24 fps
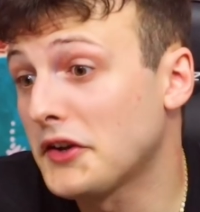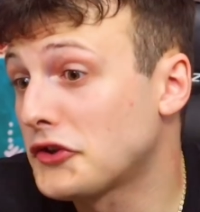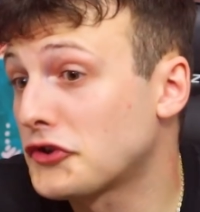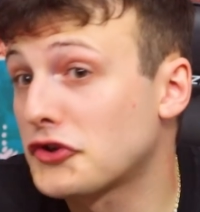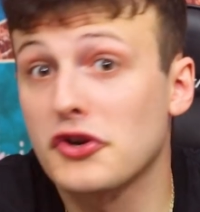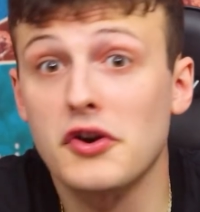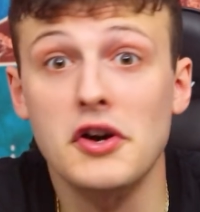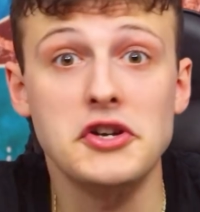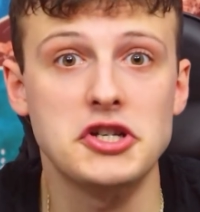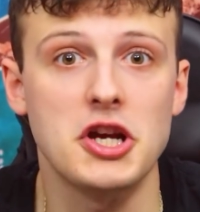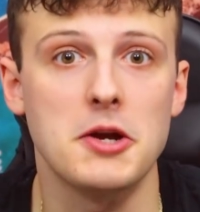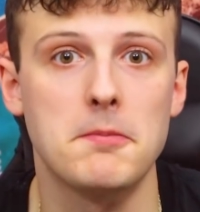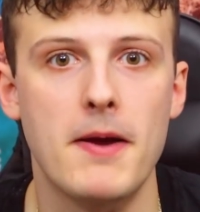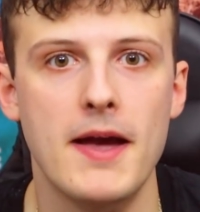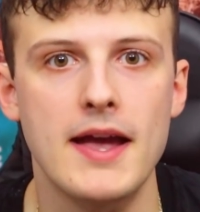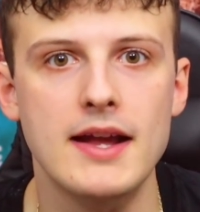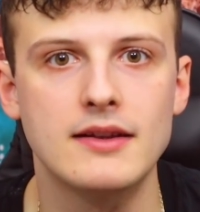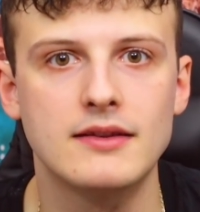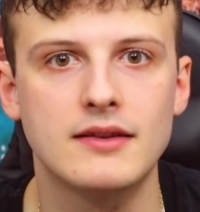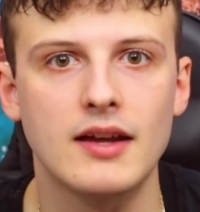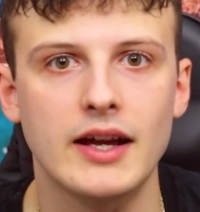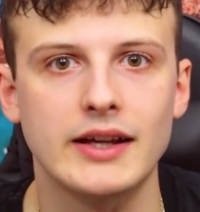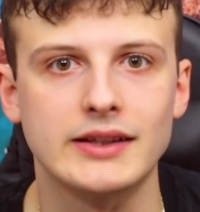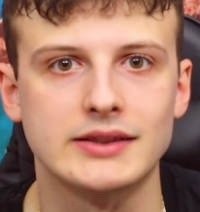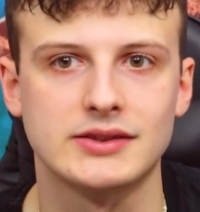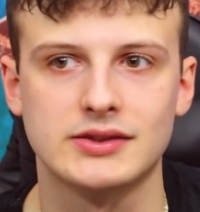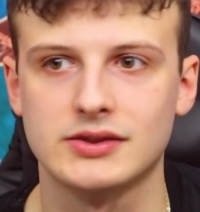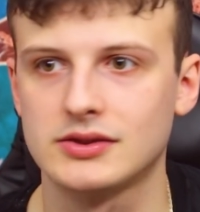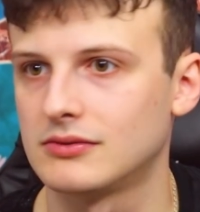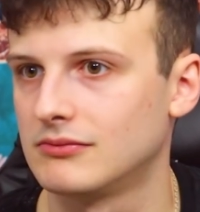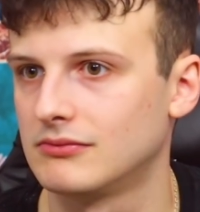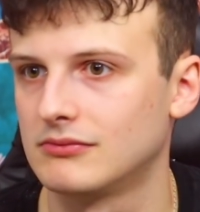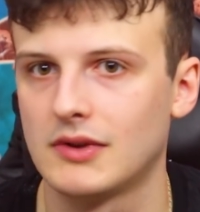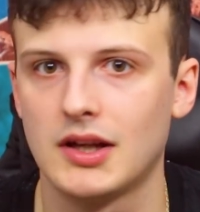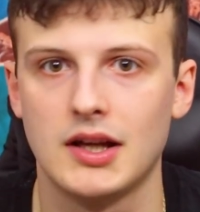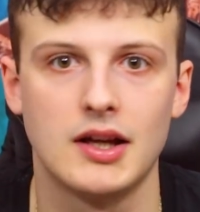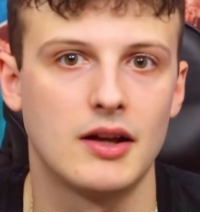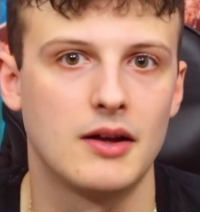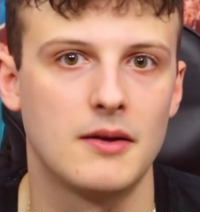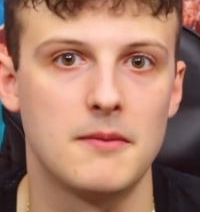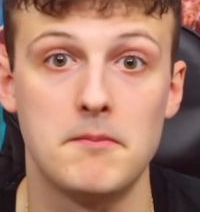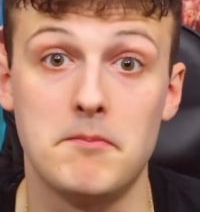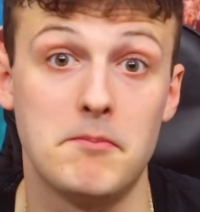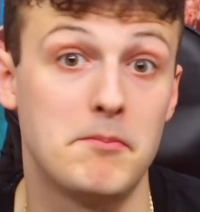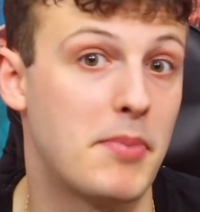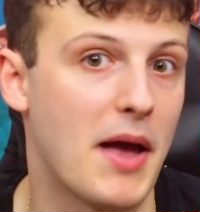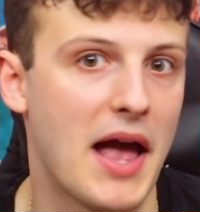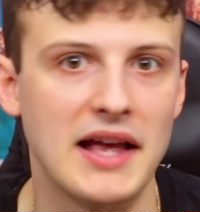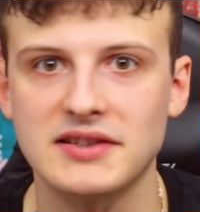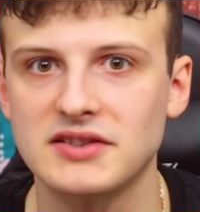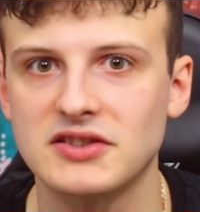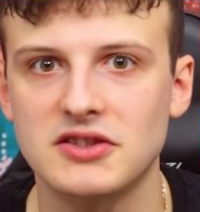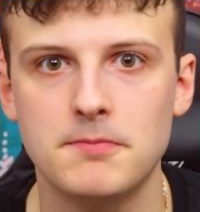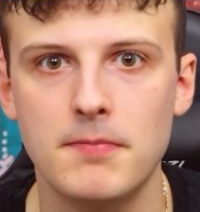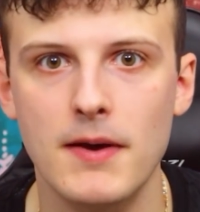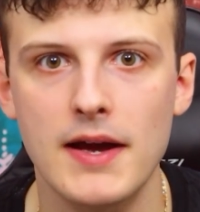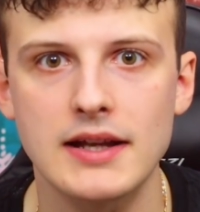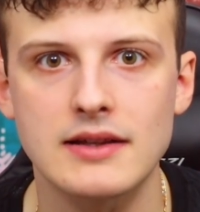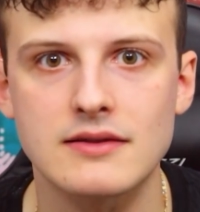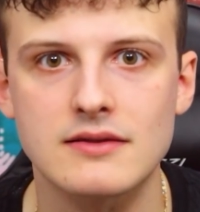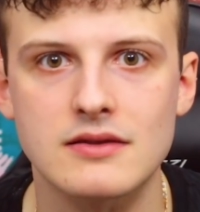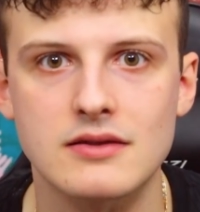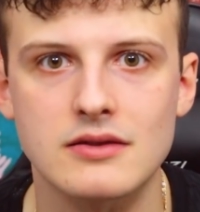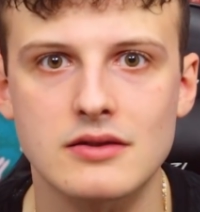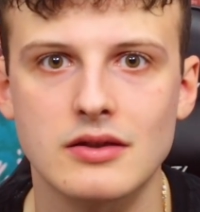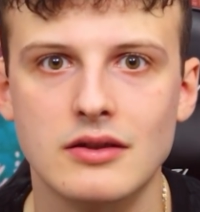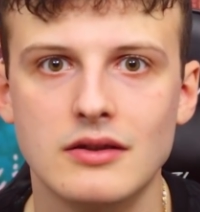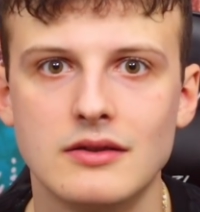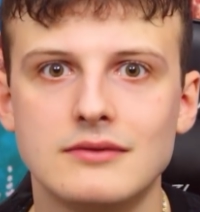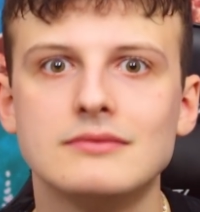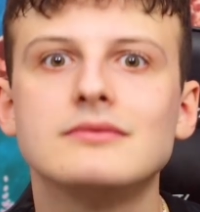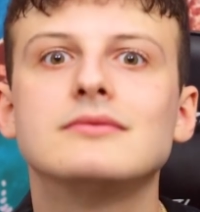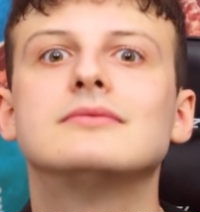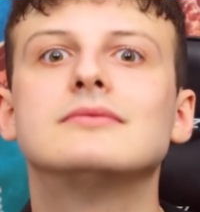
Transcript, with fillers: the Trisha Paytas best bits.